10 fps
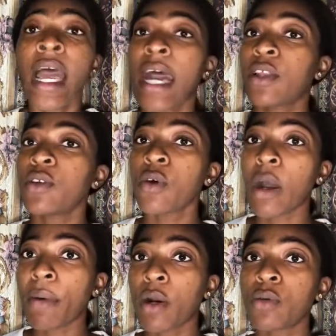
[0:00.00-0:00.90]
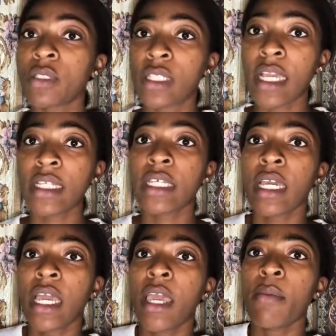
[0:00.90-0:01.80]
I don't know about who said
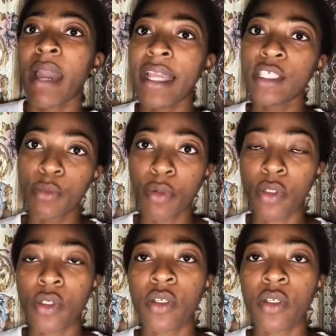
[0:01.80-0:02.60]
hide the balls,